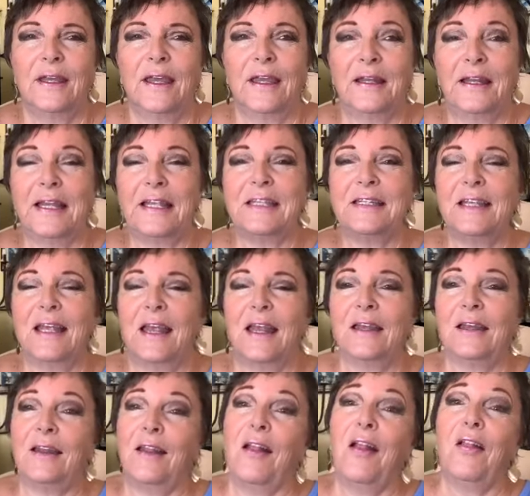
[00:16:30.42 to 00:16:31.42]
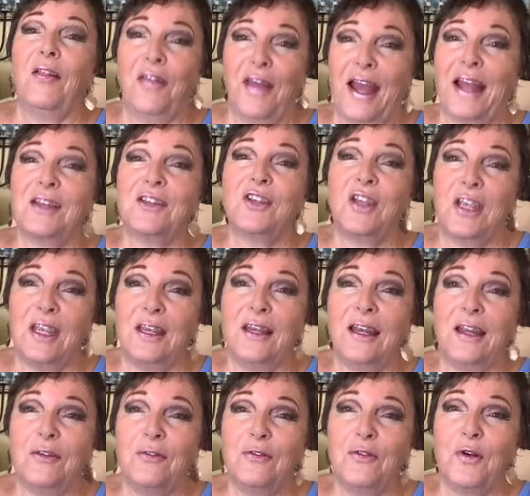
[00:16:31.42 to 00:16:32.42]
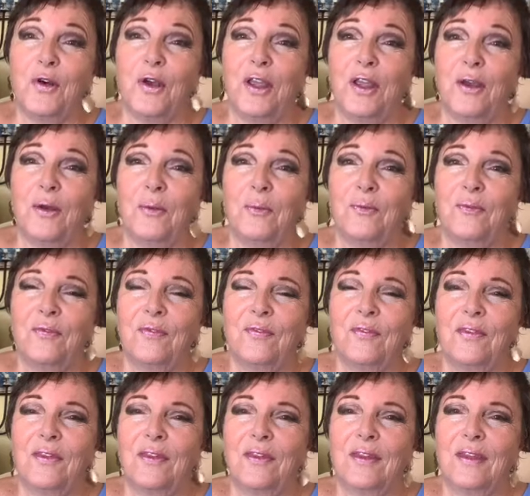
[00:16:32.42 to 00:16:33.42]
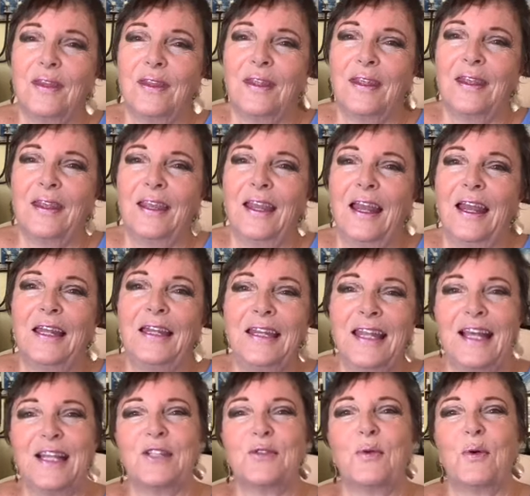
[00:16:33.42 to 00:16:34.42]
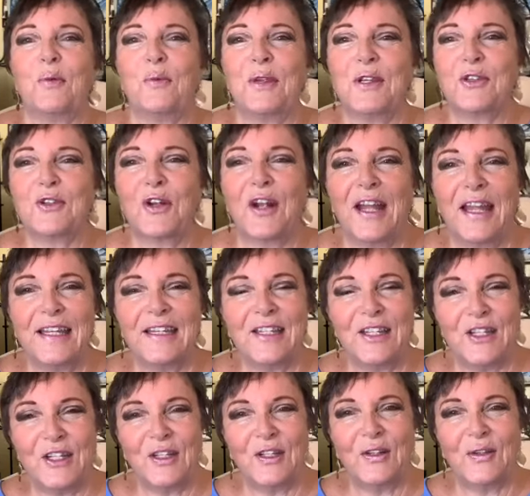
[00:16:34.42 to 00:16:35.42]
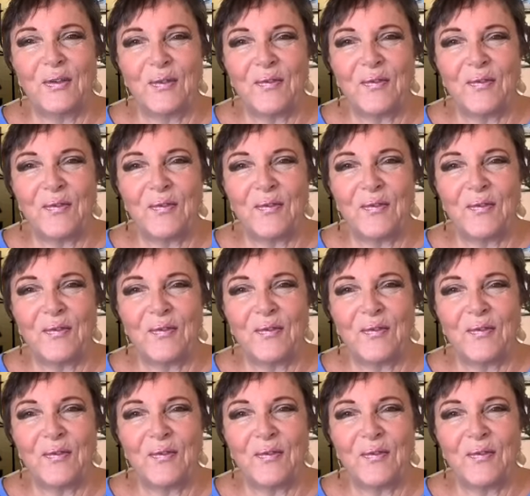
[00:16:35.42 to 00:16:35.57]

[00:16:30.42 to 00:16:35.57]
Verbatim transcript: And I said, that's healing for you. And that's what we try to do.